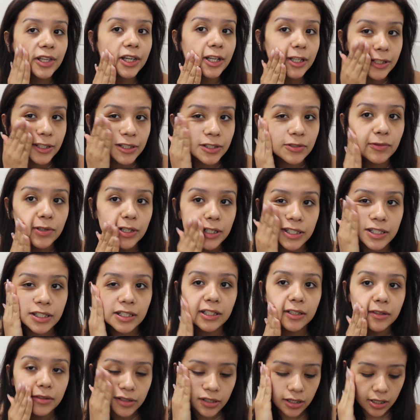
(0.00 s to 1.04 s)
I just
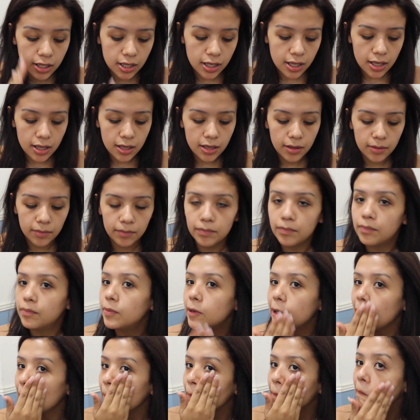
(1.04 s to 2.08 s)
wasted.
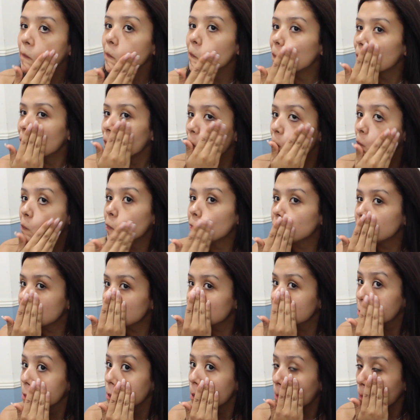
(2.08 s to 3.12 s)
But we're
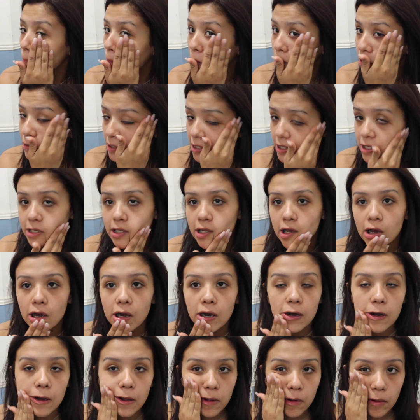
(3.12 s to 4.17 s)
just gonna put this
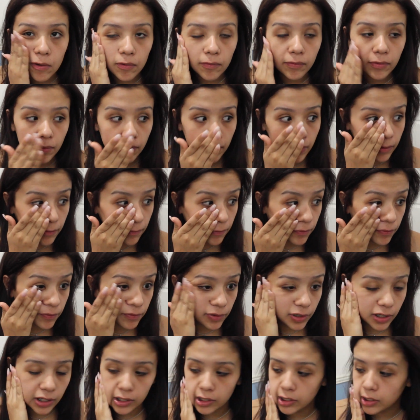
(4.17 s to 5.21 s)
all over my
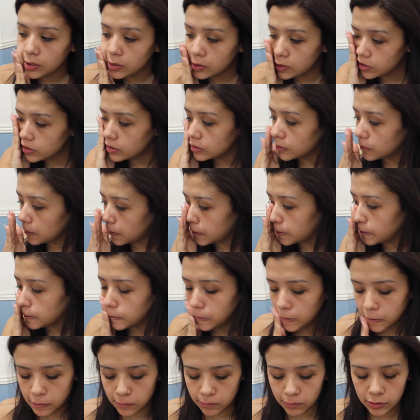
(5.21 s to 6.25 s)
face
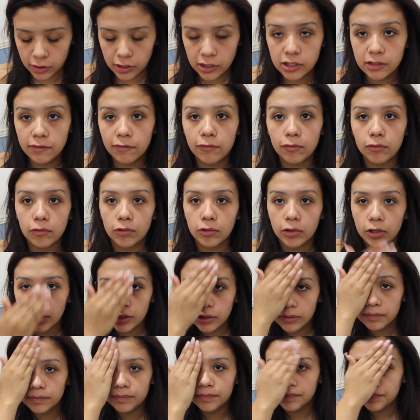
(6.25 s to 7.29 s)
because that's what it's
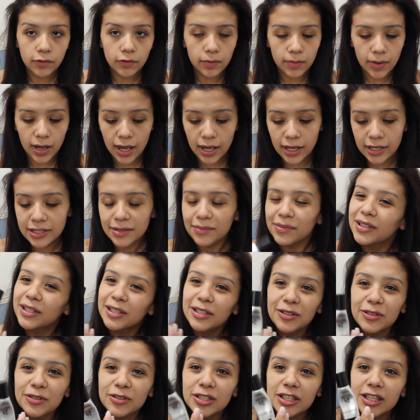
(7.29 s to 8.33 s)
for. For my eyes, I'm
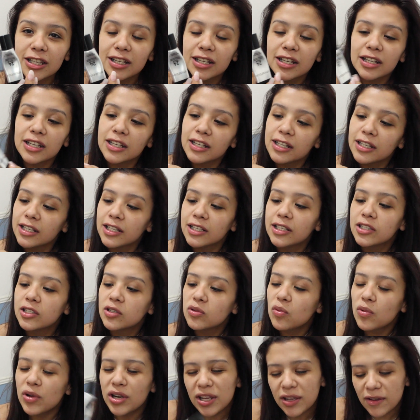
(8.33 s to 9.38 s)
gonna use the
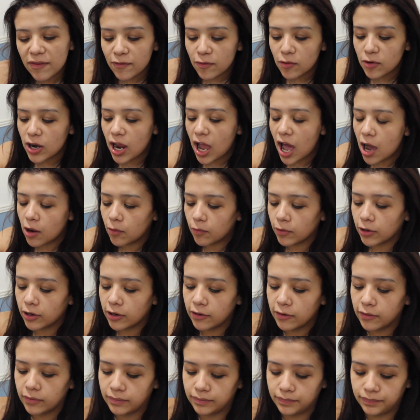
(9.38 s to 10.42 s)
24
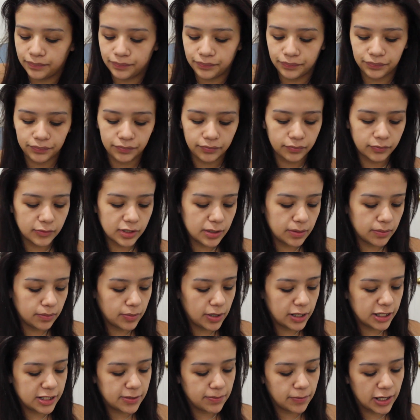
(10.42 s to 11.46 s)
Hour
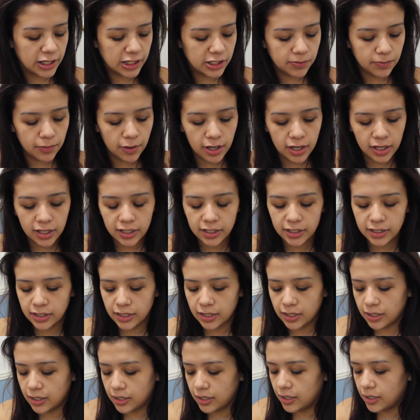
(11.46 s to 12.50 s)
by Smashbox
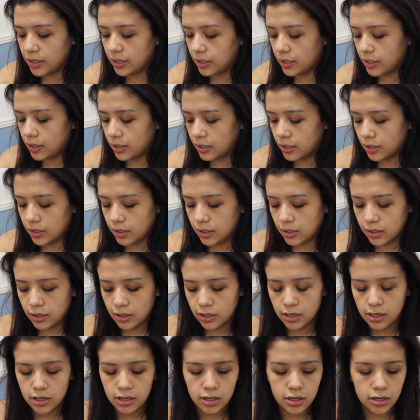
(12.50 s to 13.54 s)
and
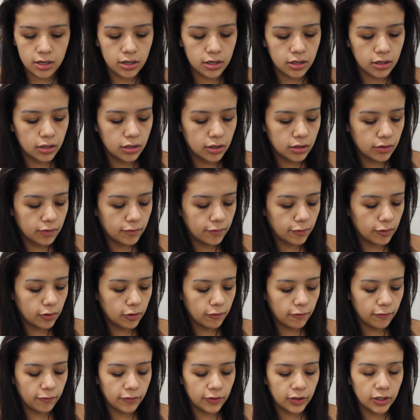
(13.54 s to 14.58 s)
sort
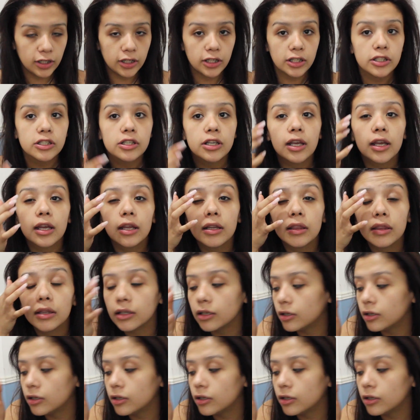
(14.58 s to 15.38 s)
of finish, and